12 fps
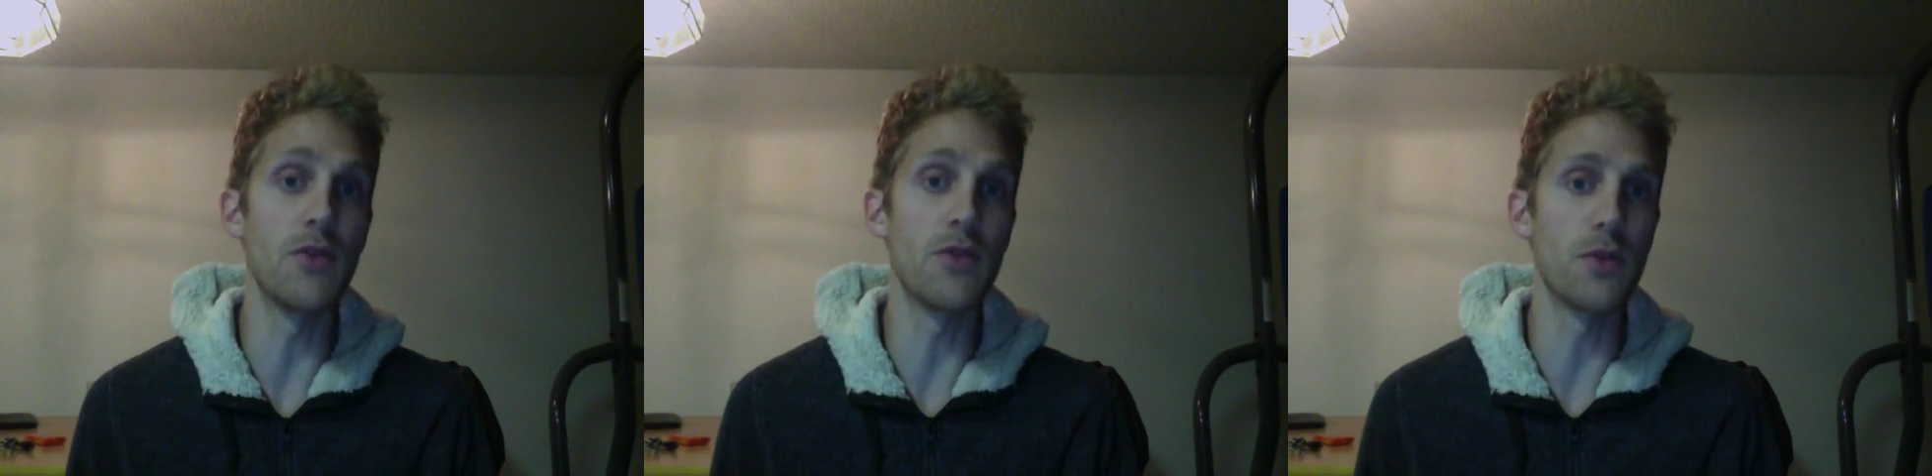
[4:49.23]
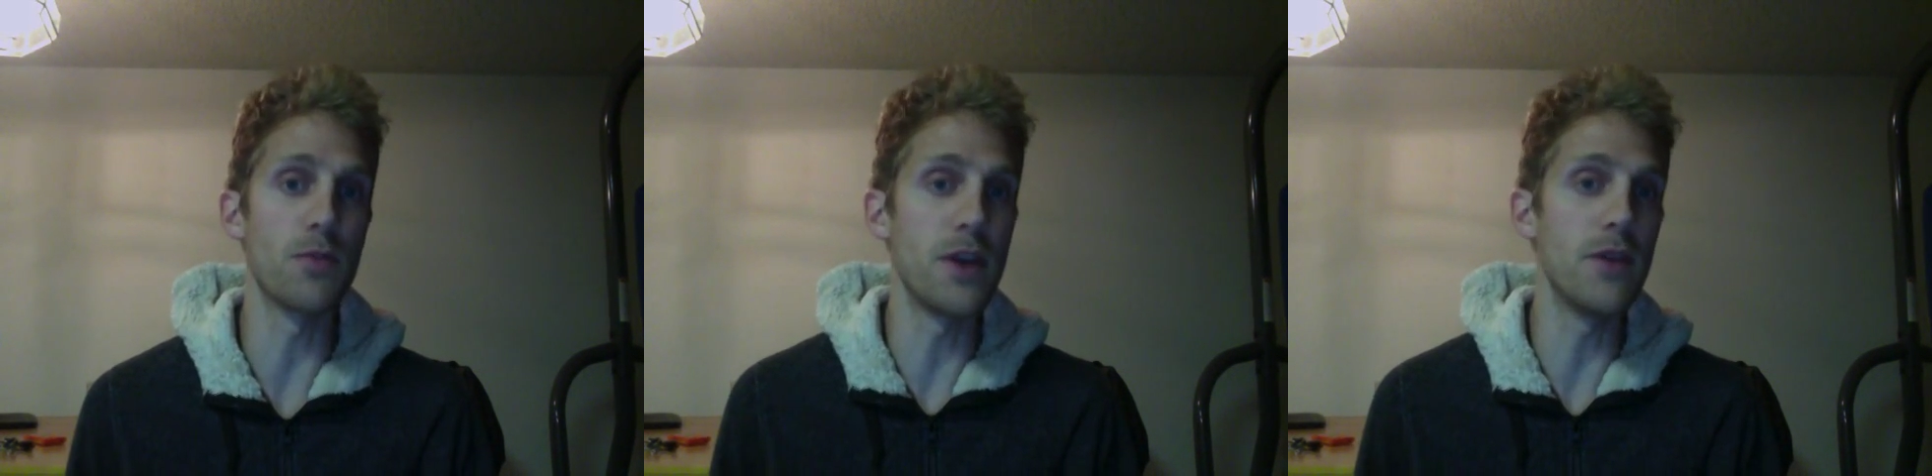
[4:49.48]

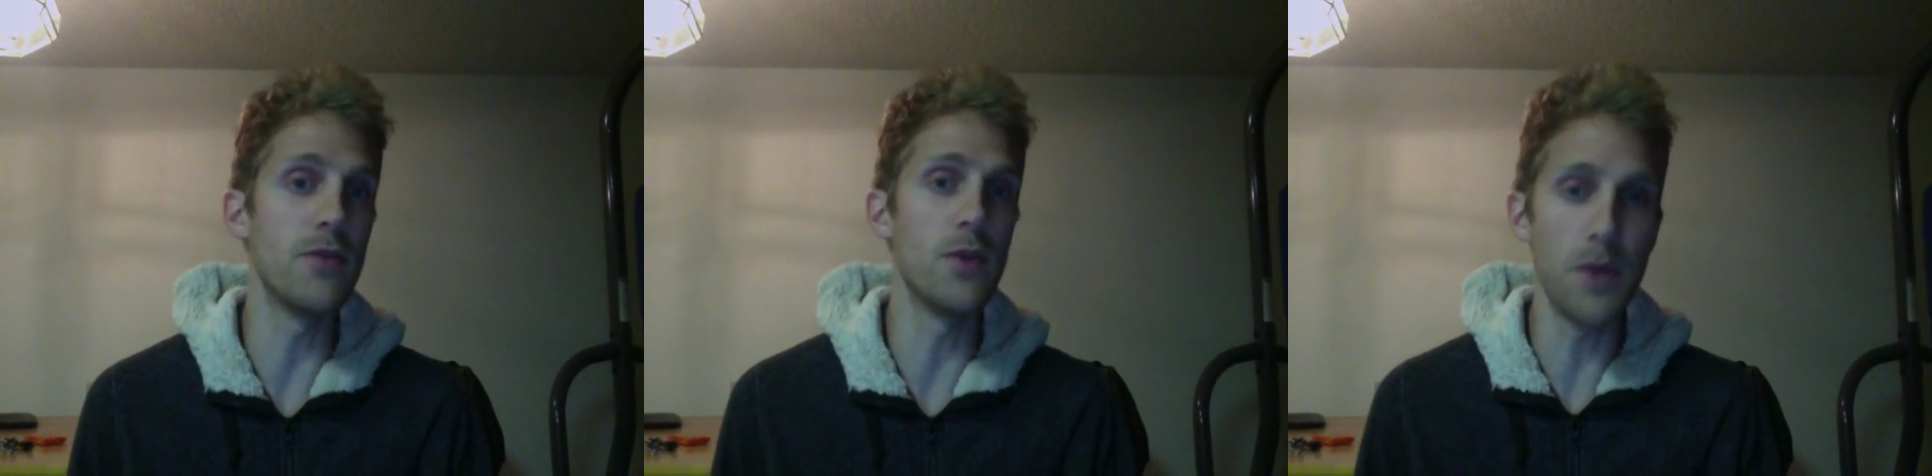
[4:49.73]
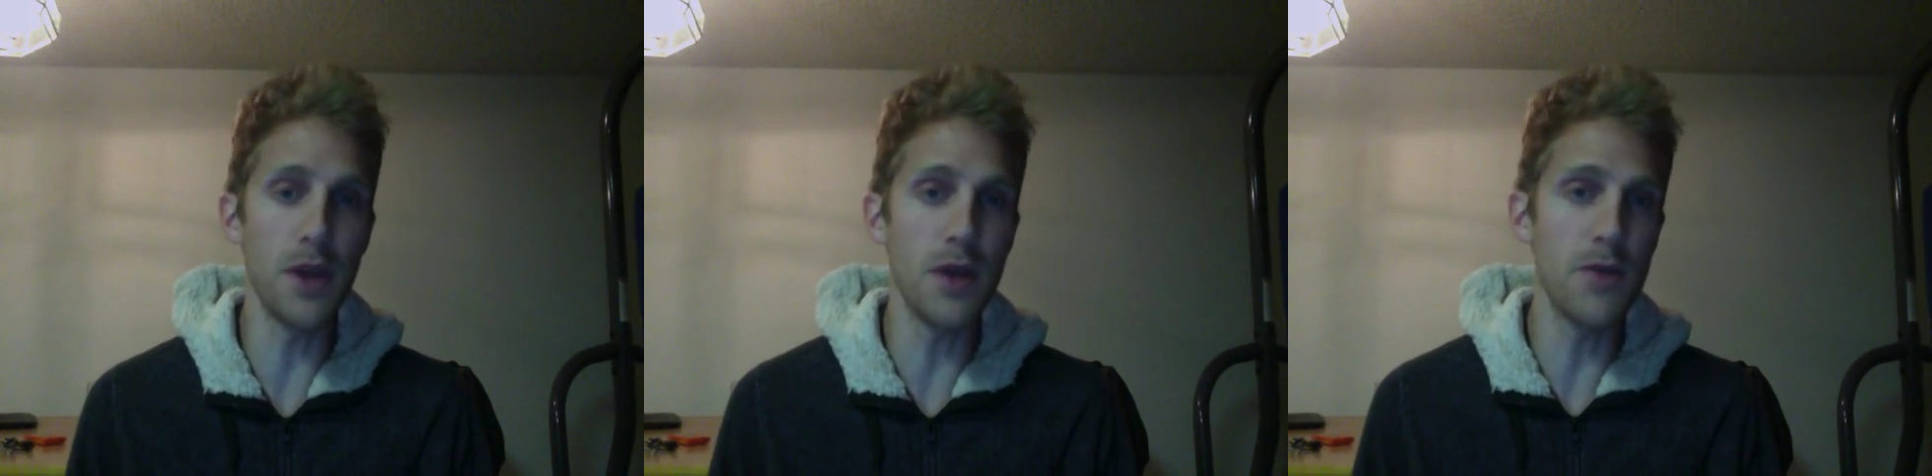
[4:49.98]
for
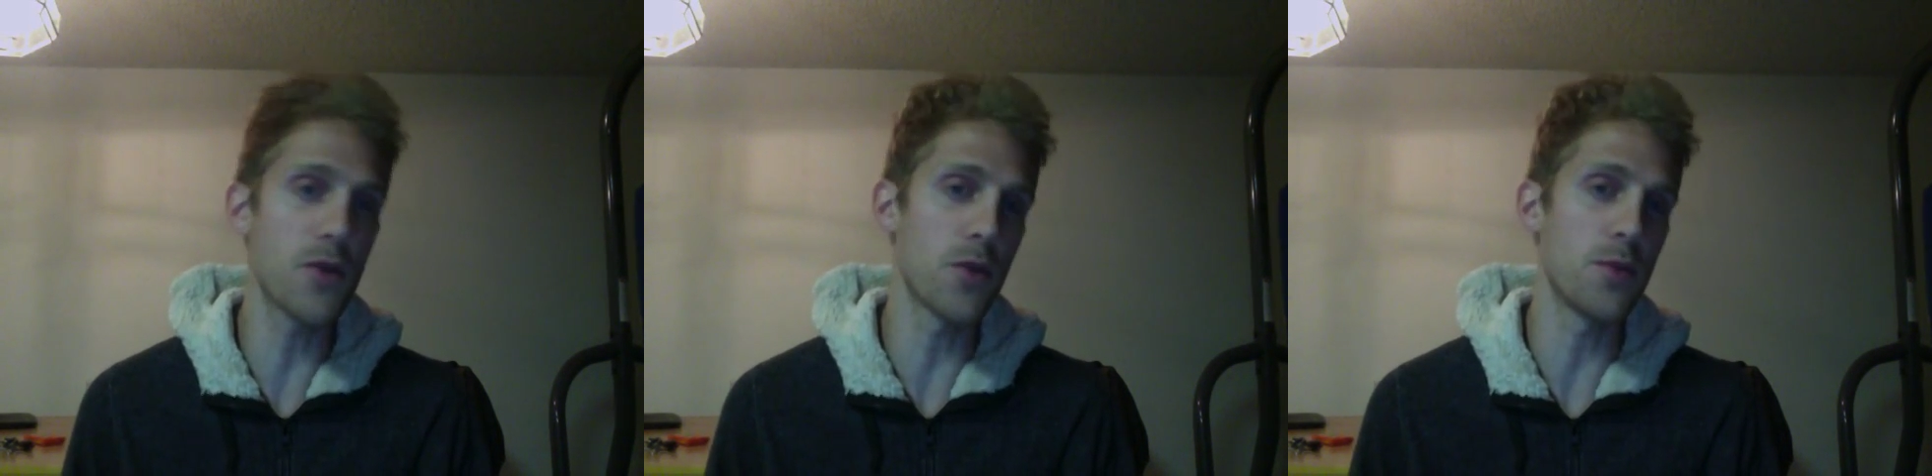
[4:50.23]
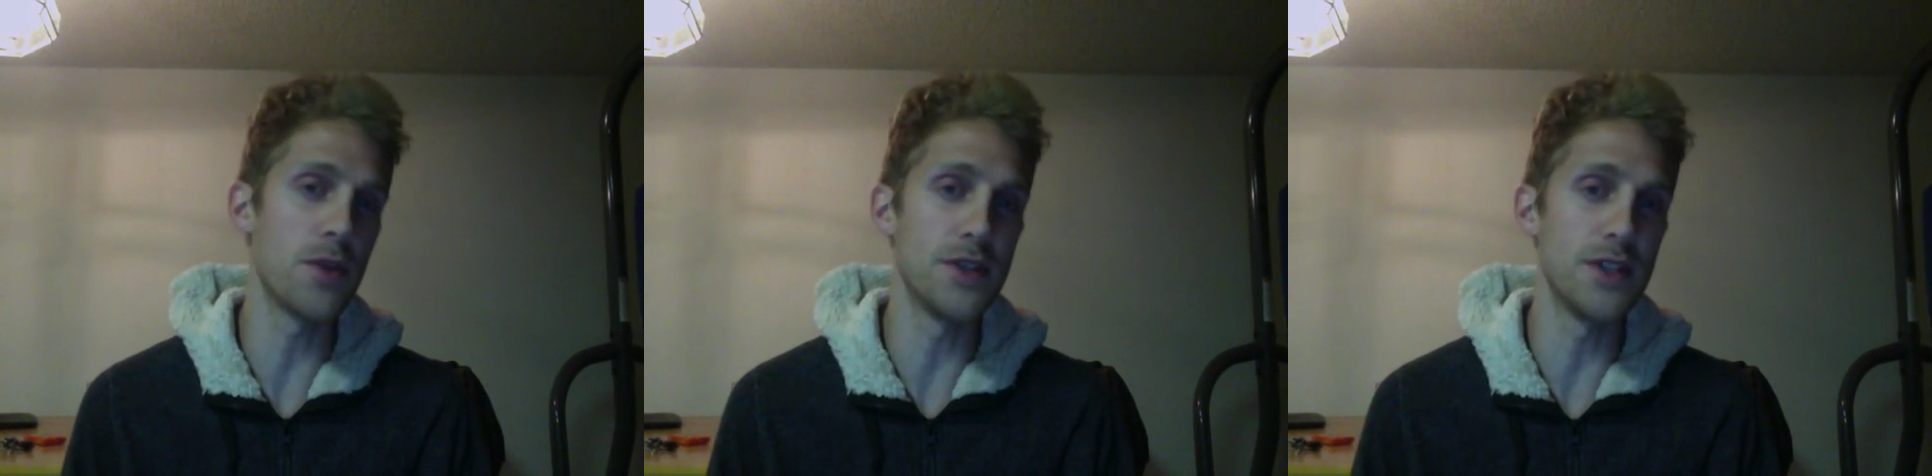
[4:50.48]
PvP for the
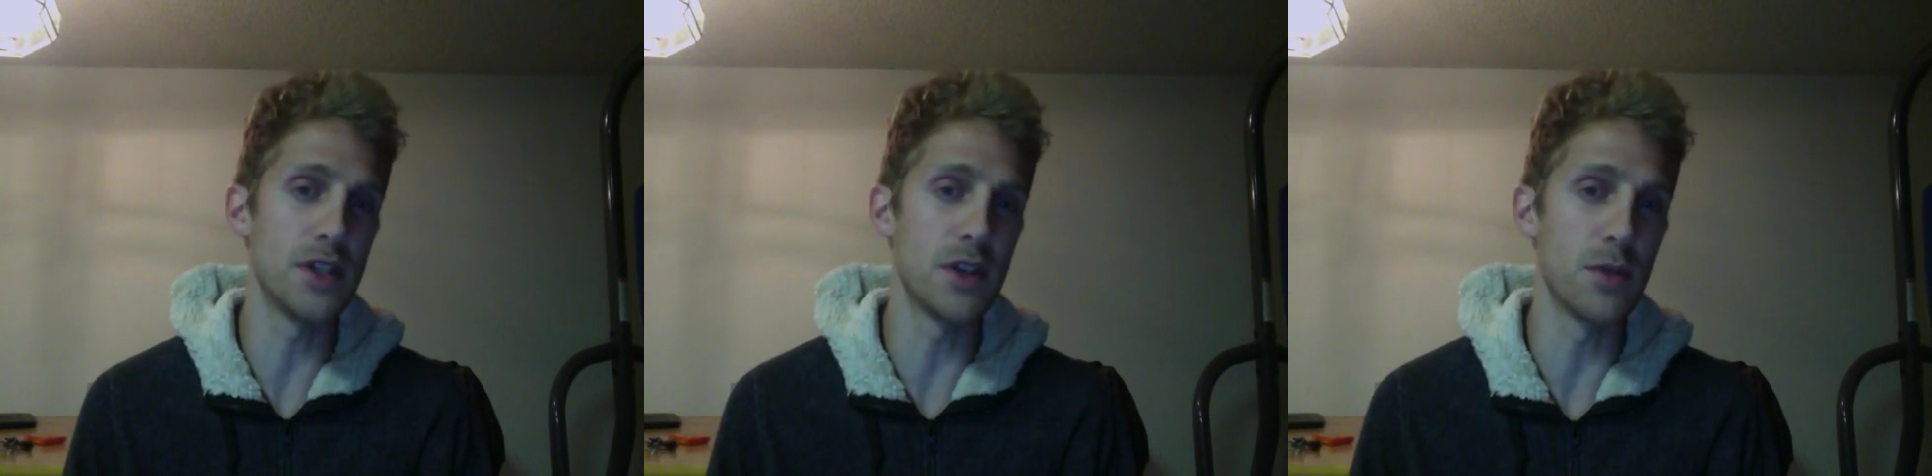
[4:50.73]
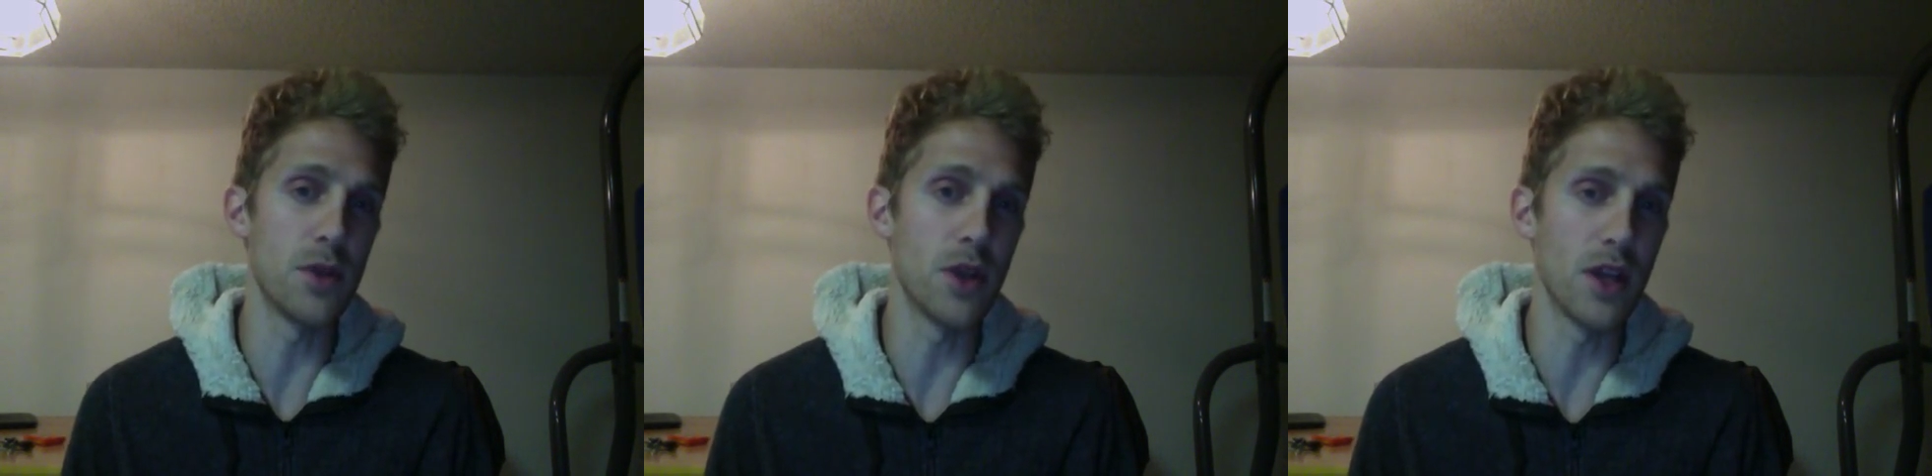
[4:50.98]
PC
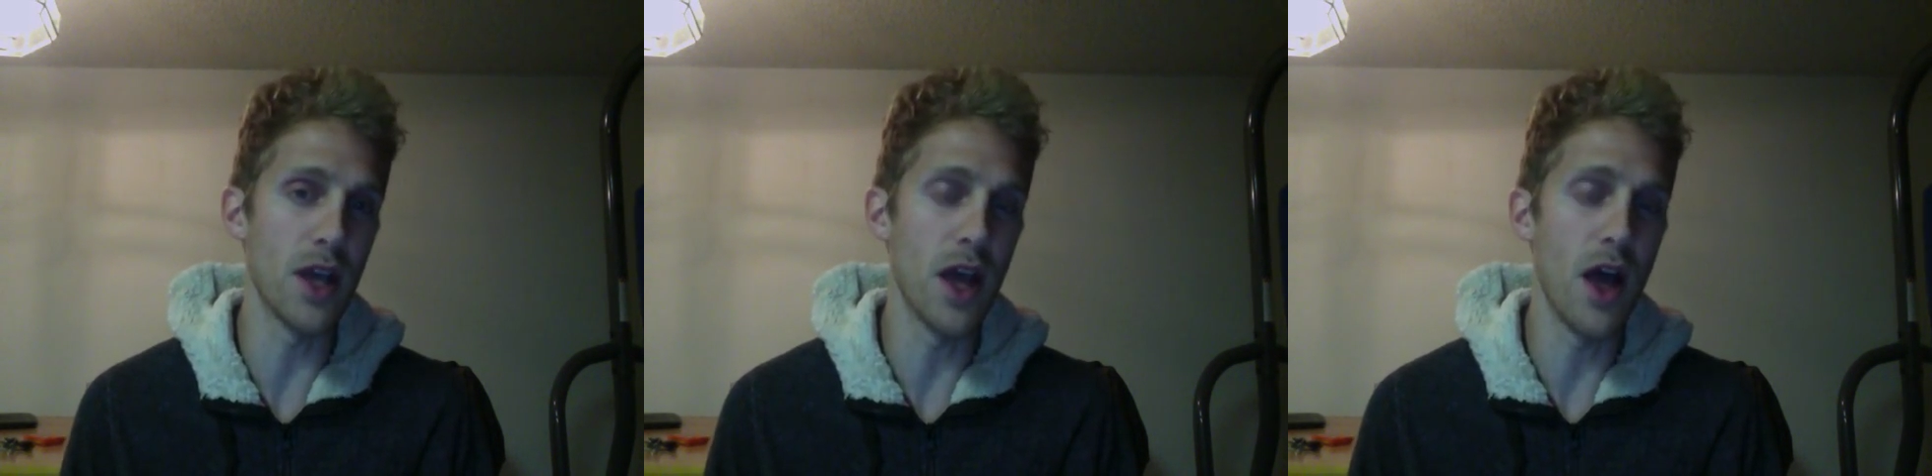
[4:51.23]
community.